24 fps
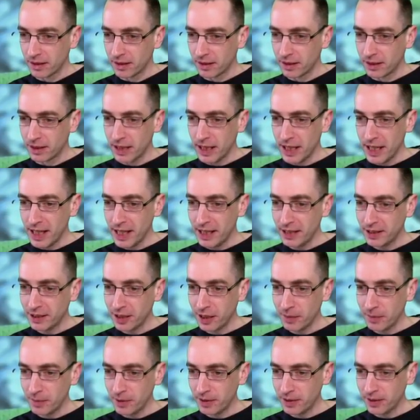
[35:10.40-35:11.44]
Thinking time
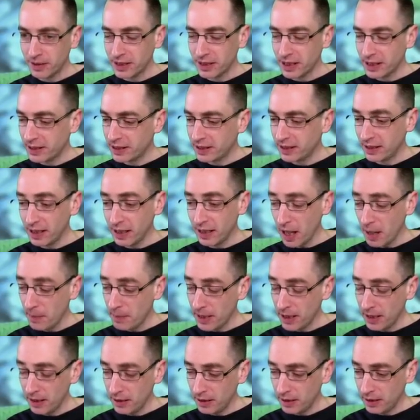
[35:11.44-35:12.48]
of 60. Yeah, I
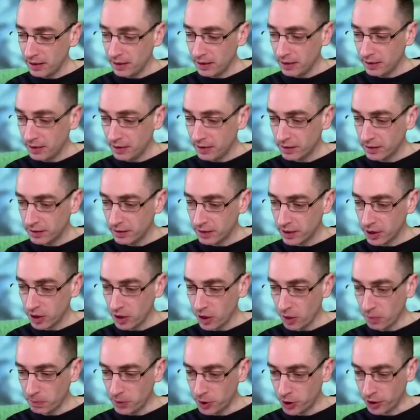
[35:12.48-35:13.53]
mean, it's an
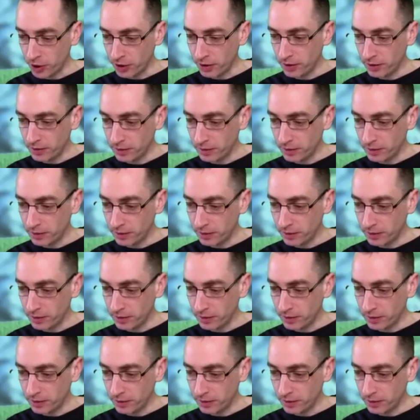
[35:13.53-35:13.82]
option.